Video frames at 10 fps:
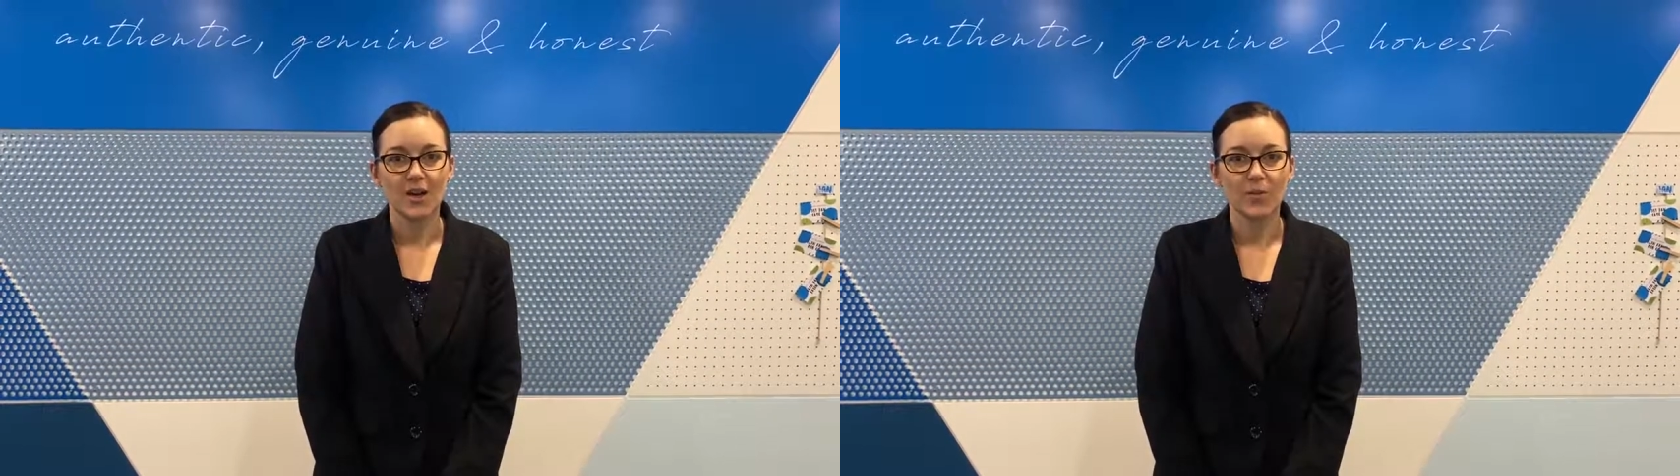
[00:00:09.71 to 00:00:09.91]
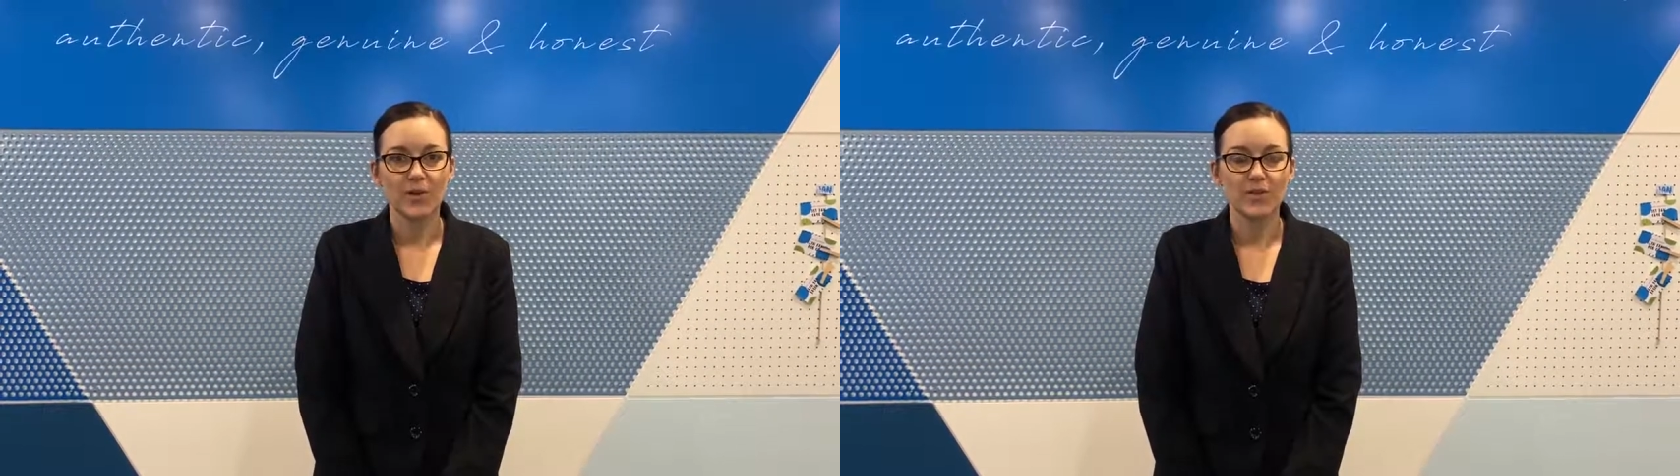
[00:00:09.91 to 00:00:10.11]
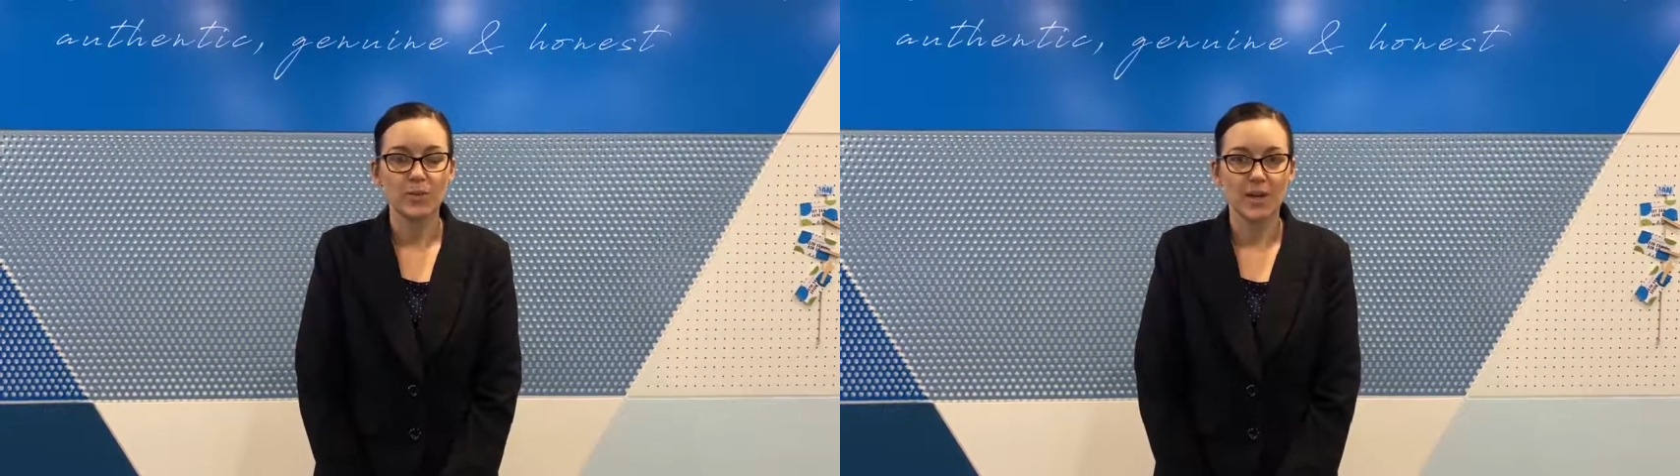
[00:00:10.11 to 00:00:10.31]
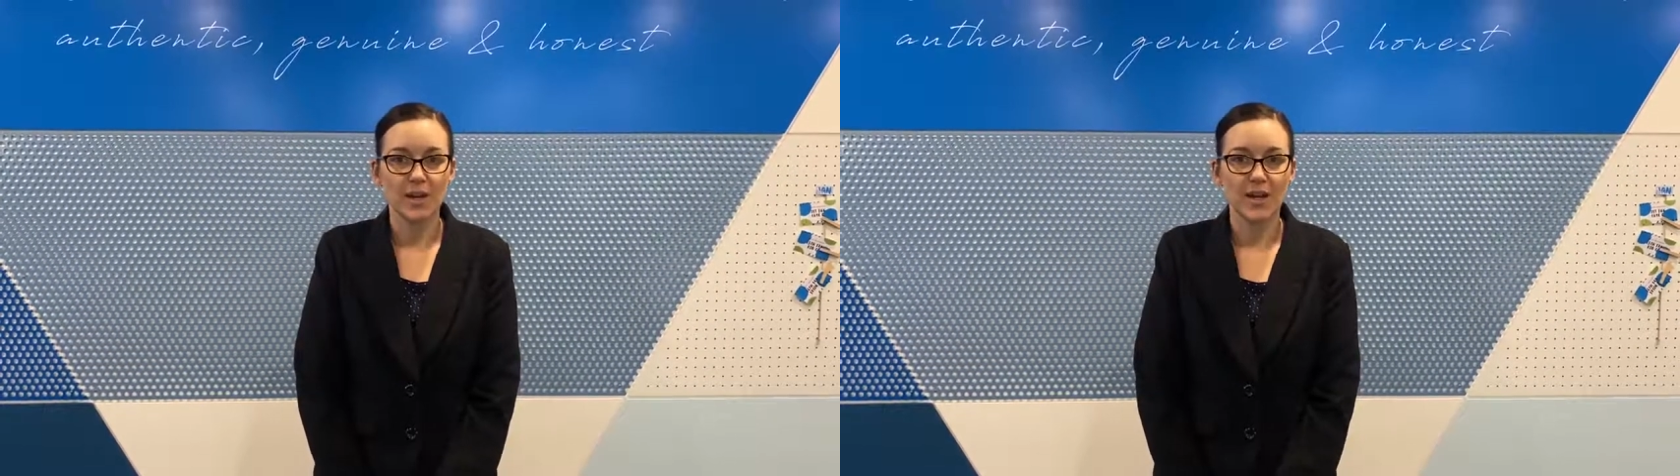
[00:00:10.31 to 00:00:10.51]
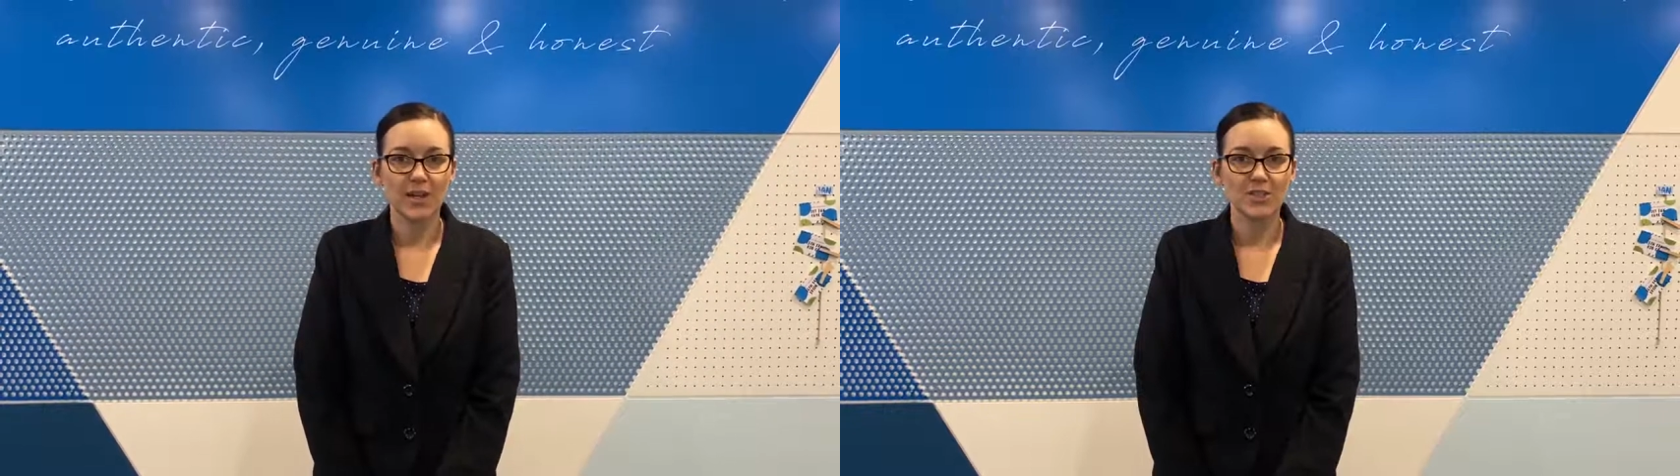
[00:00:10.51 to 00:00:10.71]
We did one
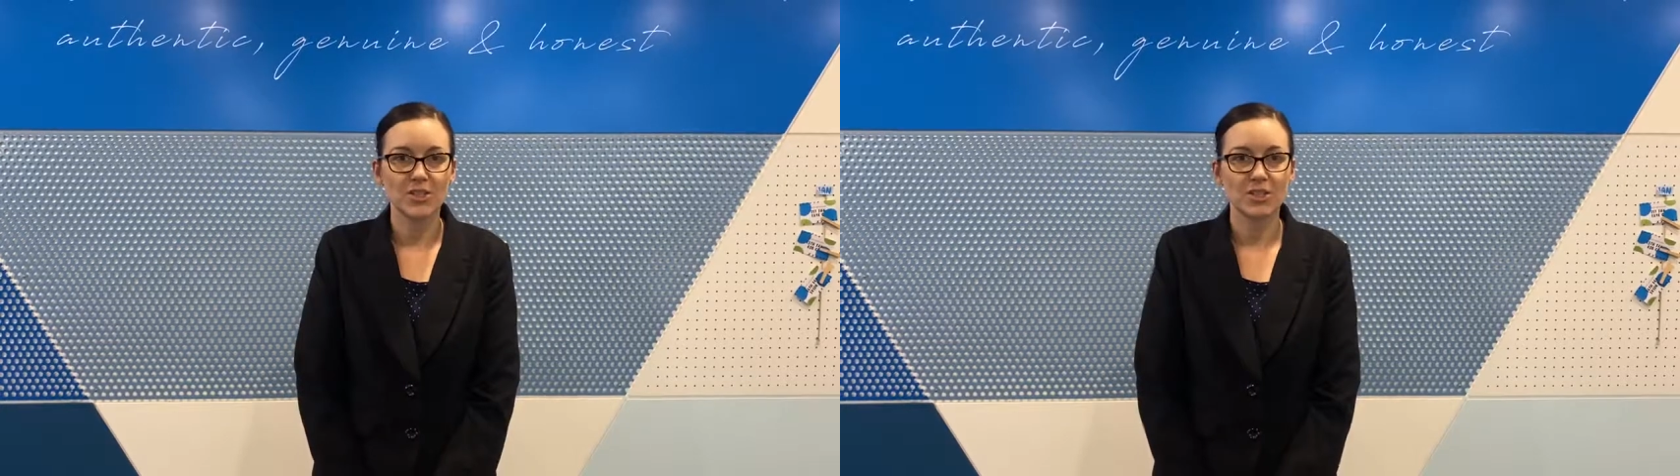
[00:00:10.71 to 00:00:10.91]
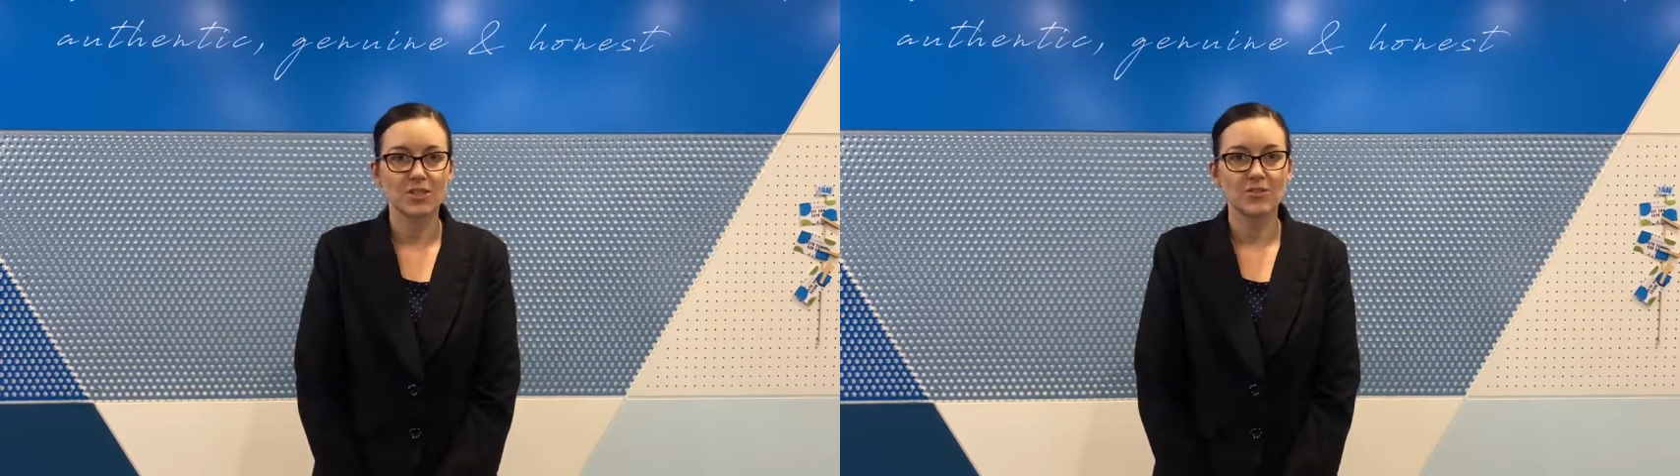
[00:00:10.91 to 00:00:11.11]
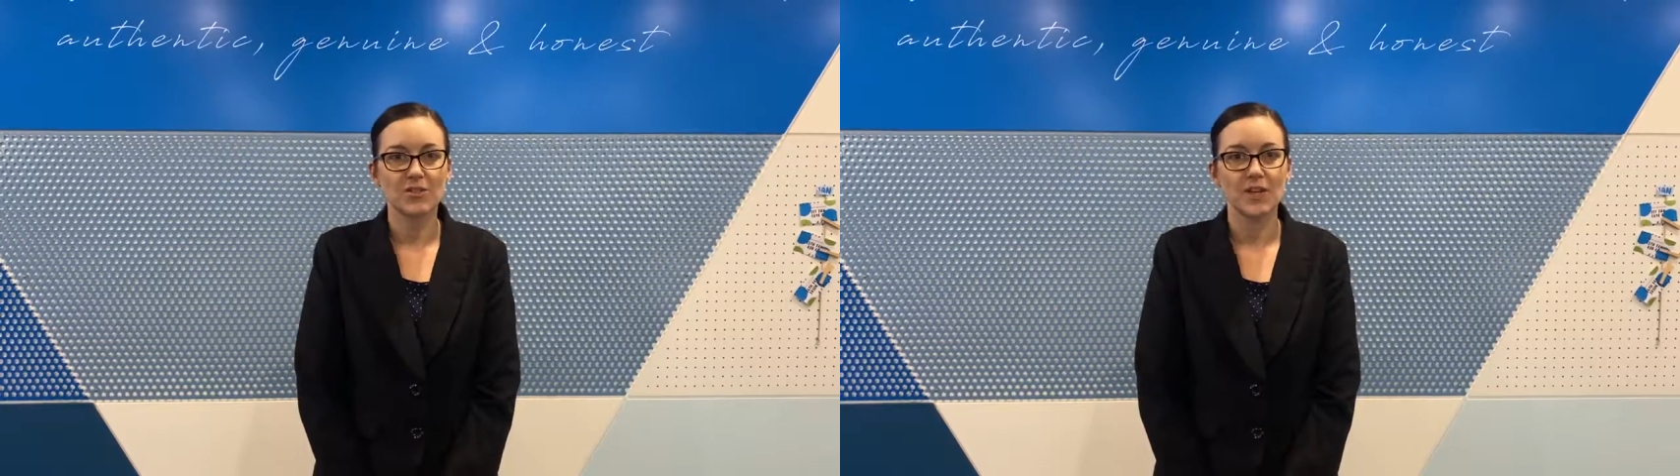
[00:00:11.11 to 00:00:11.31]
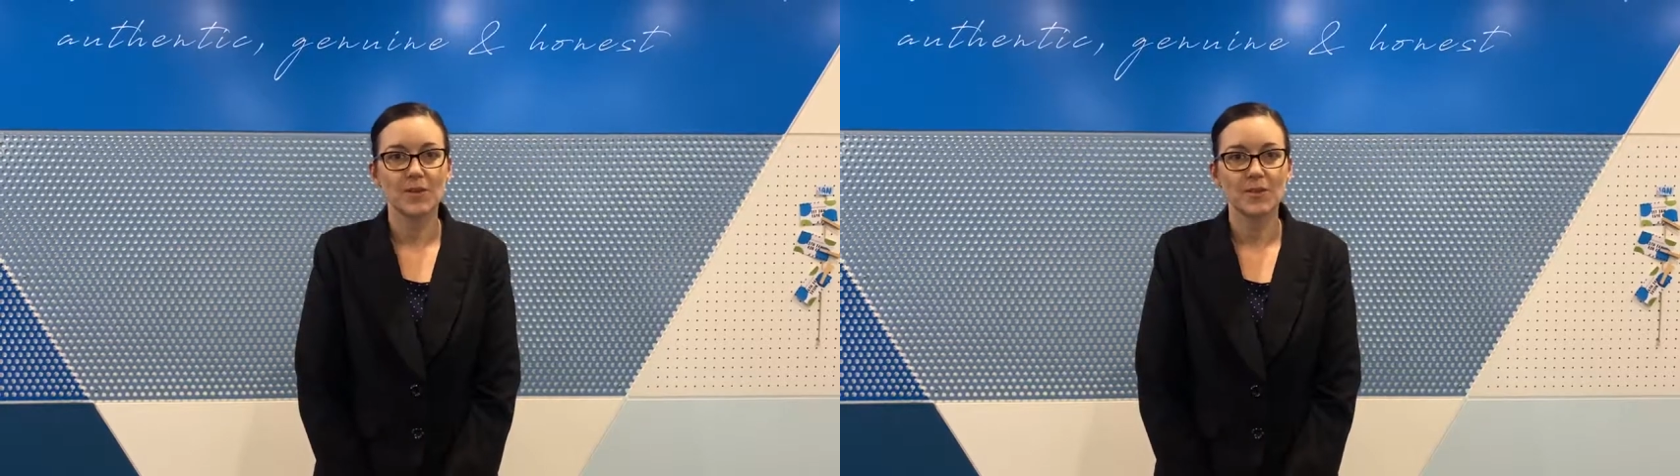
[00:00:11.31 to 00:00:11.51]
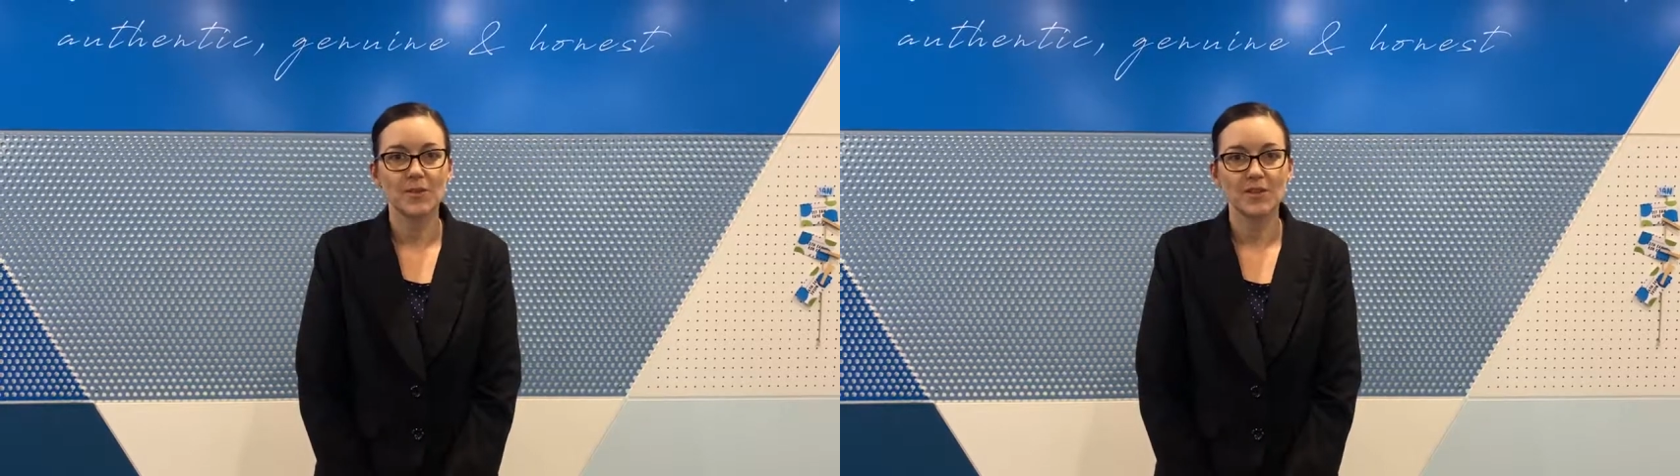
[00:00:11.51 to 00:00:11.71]
last year during our
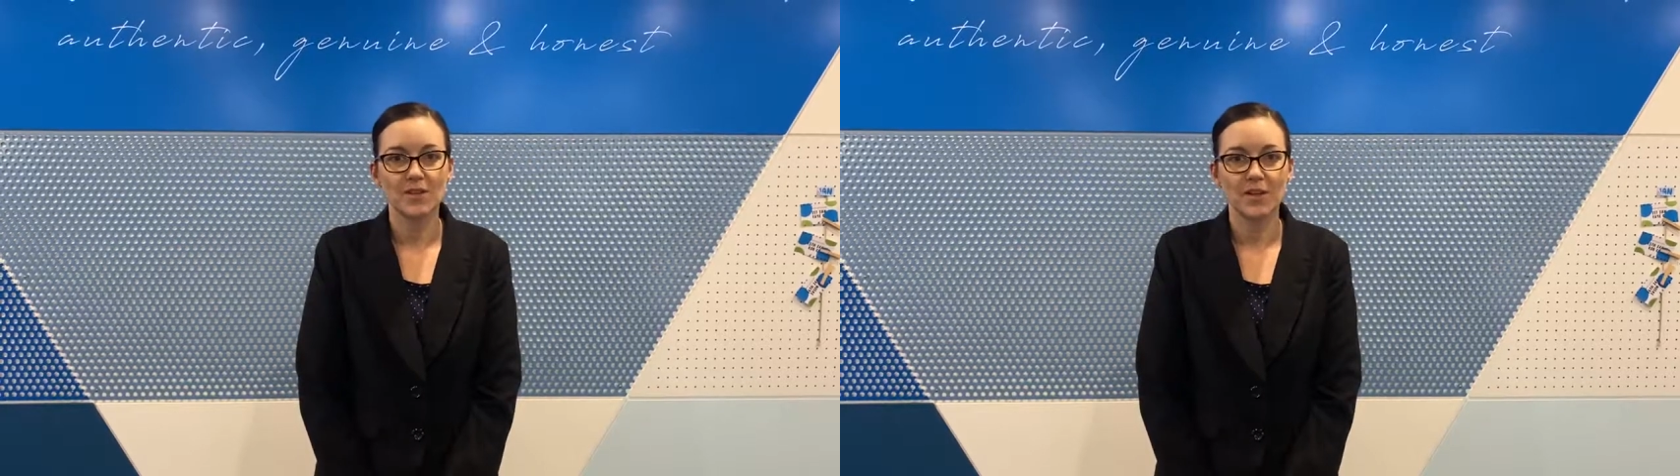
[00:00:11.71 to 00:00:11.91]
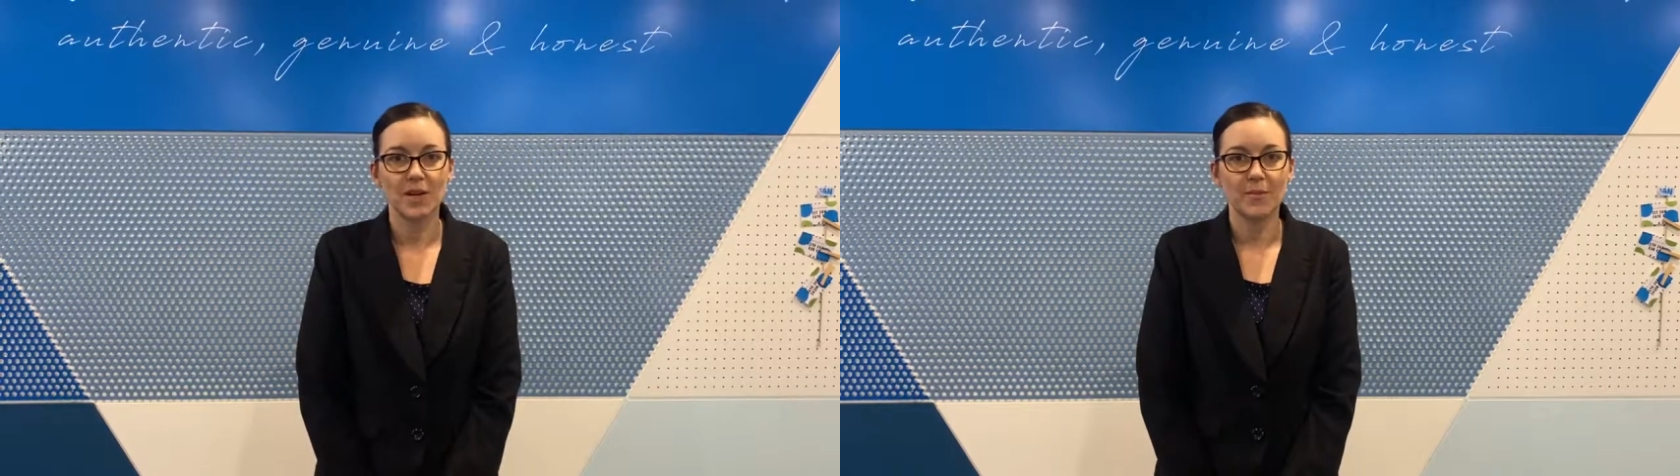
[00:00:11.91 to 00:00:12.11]
busiest time,